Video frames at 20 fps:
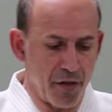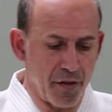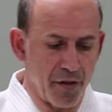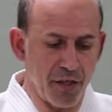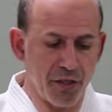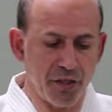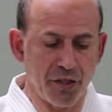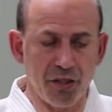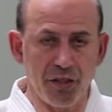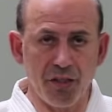
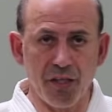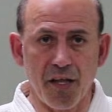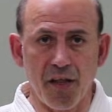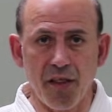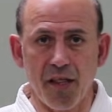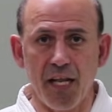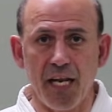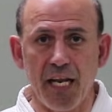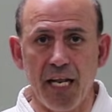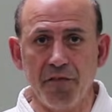This is
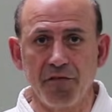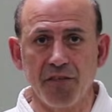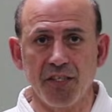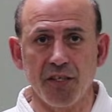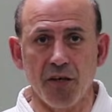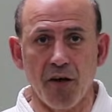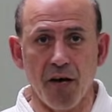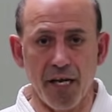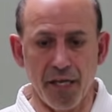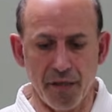the left
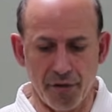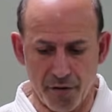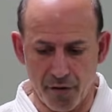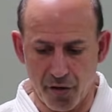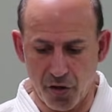side,